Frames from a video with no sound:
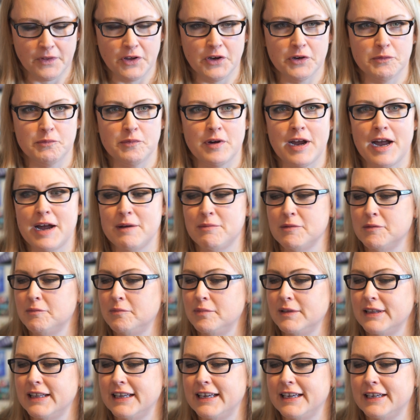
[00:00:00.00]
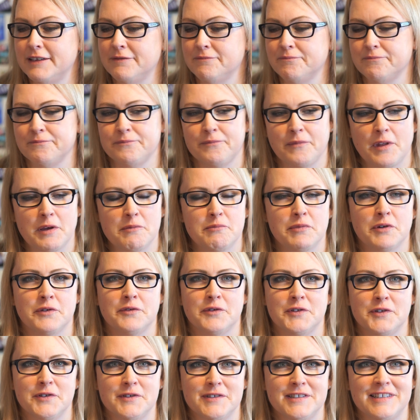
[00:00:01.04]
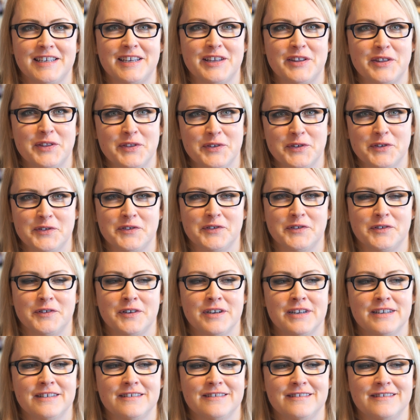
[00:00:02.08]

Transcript: you're probably perusing through